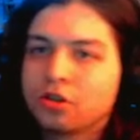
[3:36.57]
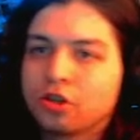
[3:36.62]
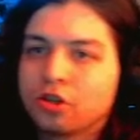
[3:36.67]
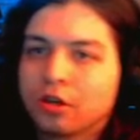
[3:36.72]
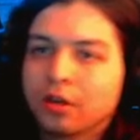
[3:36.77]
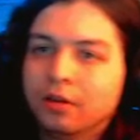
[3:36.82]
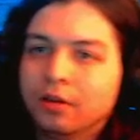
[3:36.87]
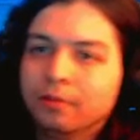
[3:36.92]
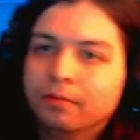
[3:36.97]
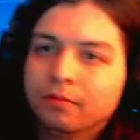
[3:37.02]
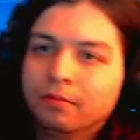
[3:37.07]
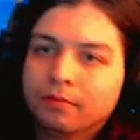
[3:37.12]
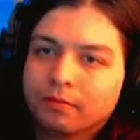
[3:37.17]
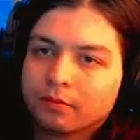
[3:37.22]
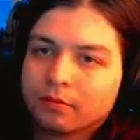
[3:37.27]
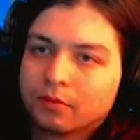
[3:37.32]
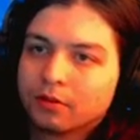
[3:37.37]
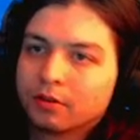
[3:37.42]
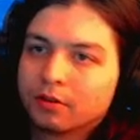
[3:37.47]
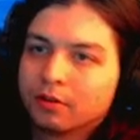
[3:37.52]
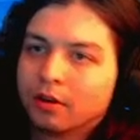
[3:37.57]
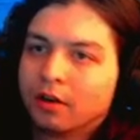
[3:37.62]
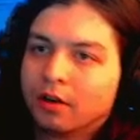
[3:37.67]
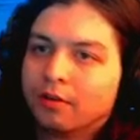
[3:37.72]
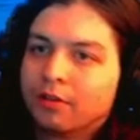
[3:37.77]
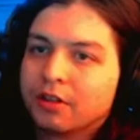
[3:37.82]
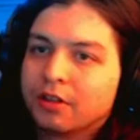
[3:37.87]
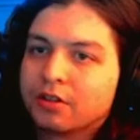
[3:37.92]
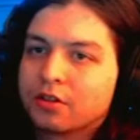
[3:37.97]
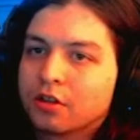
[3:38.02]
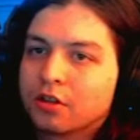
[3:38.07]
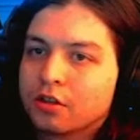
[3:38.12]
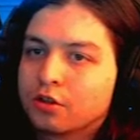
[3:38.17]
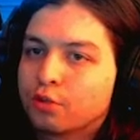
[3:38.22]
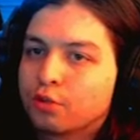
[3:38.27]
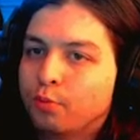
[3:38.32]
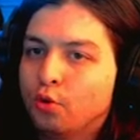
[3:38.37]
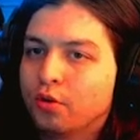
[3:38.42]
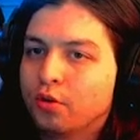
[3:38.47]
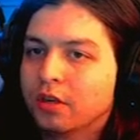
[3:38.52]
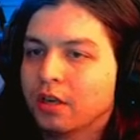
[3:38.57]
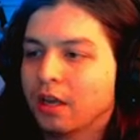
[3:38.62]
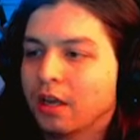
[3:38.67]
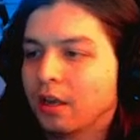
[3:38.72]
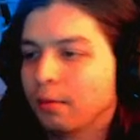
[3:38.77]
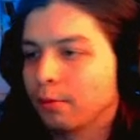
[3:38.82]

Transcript: shit of this spooky game